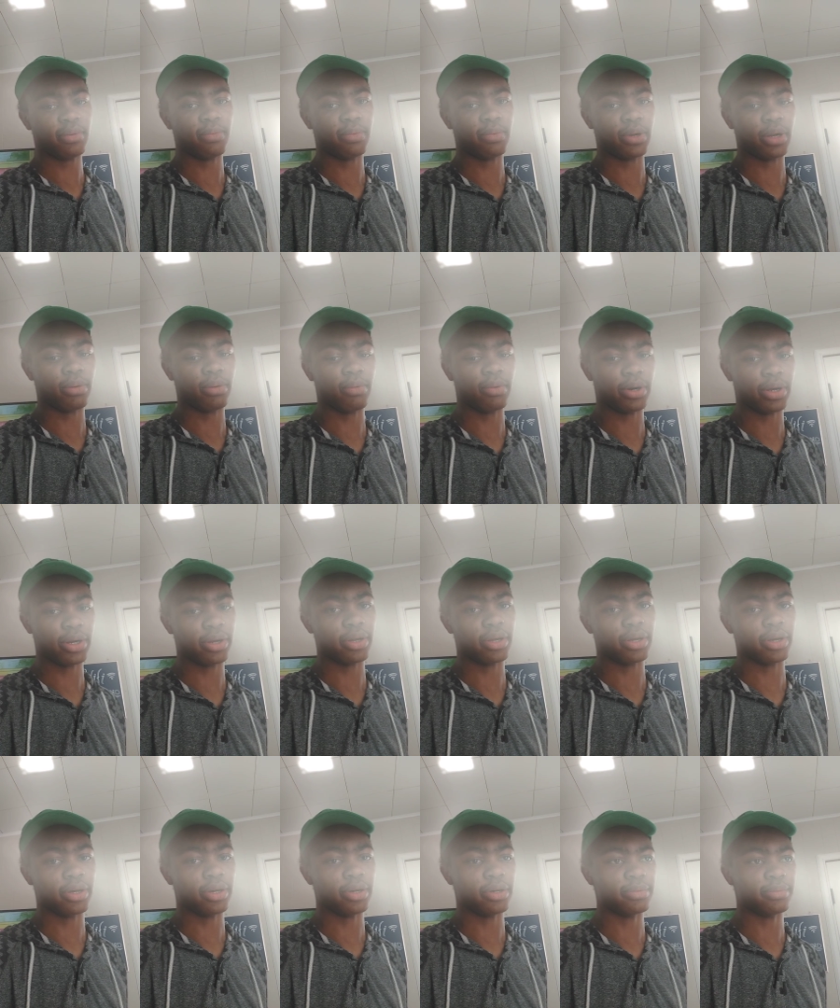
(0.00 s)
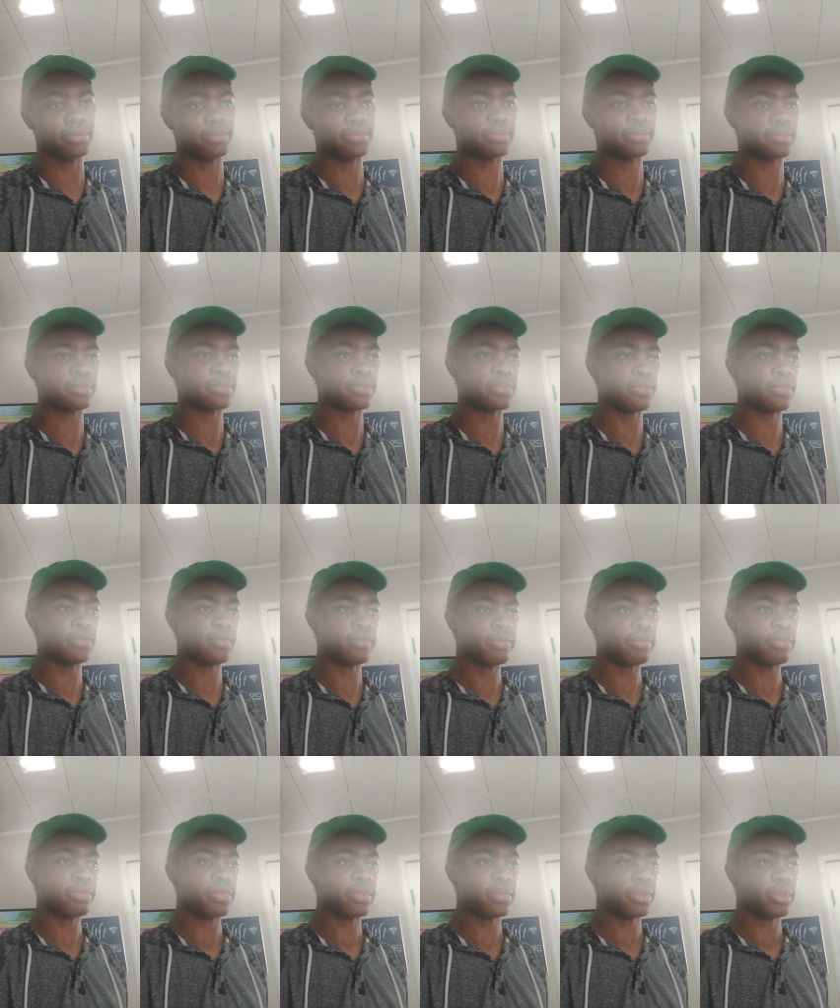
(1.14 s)
what I want uh,
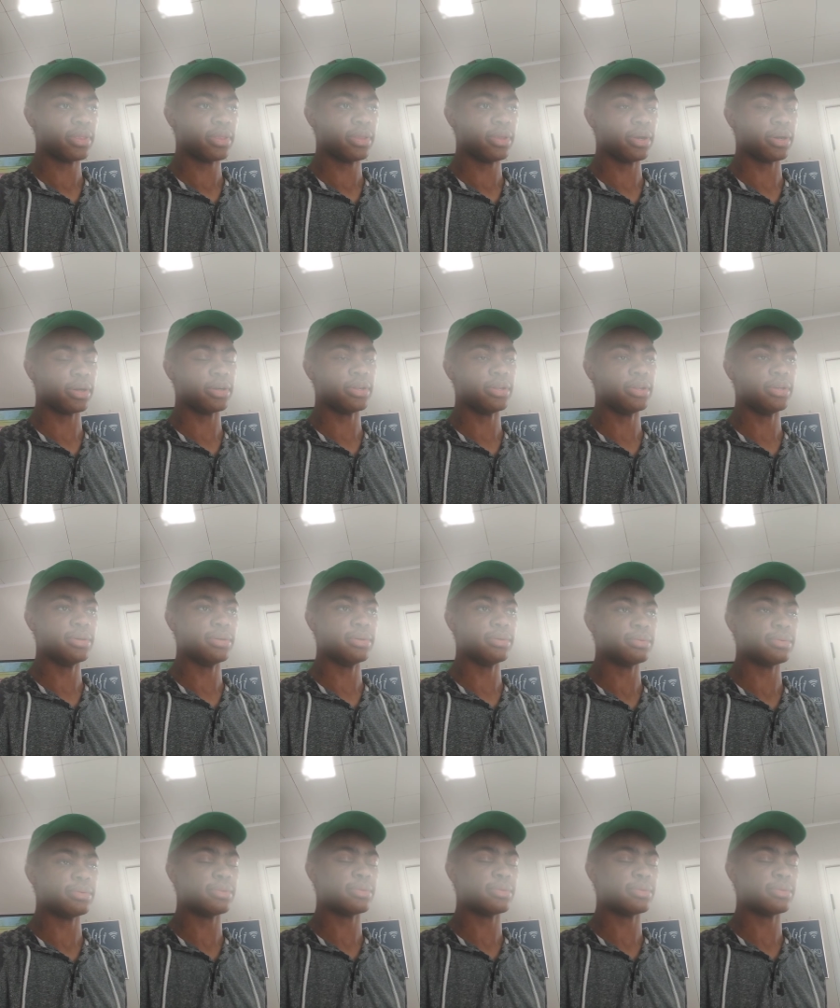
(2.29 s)
y'all to do.